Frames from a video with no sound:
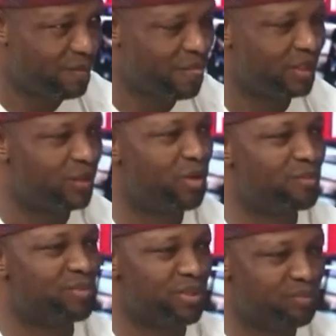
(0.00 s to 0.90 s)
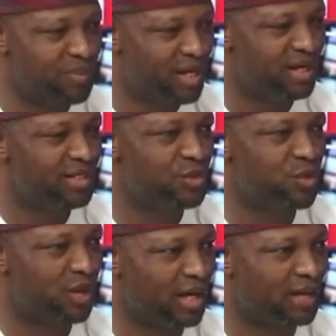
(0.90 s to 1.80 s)
they were preparing
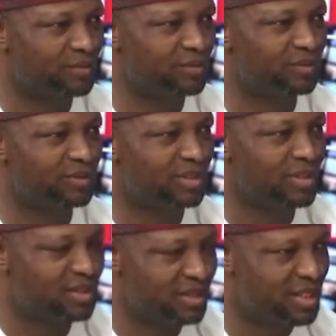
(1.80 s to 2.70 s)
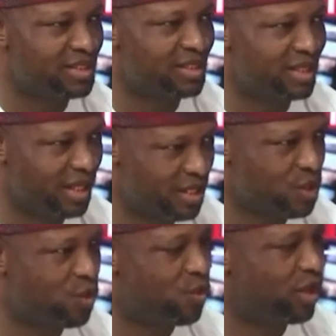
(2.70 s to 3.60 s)
to have state
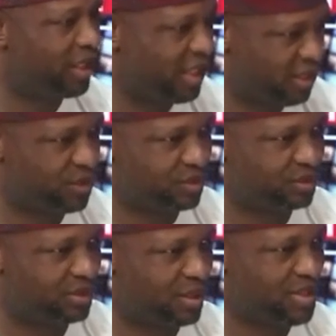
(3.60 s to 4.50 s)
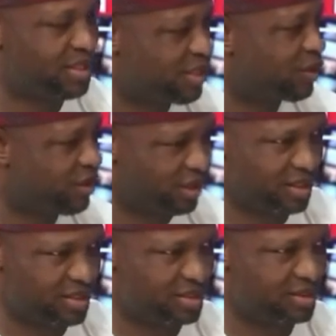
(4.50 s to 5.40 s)
ESCO election, I mean state
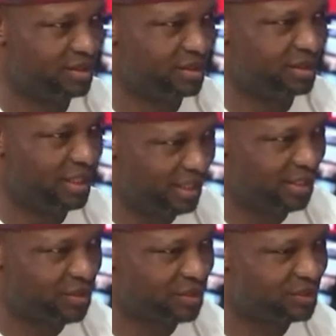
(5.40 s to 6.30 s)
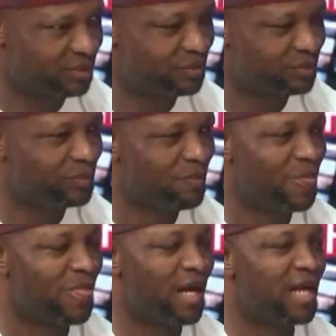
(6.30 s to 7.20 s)
congress election.
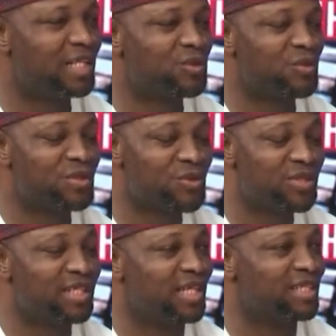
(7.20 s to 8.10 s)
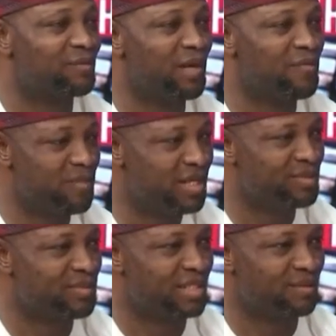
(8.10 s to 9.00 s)
And it was during that time I met
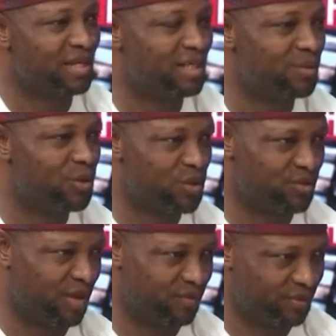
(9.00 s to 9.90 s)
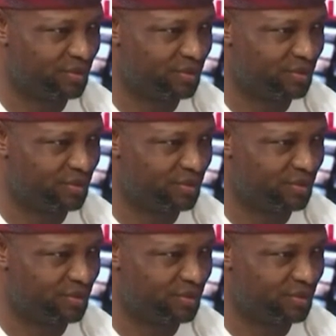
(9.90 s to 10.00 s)
Mr. Gbadebo Rhodes Vivour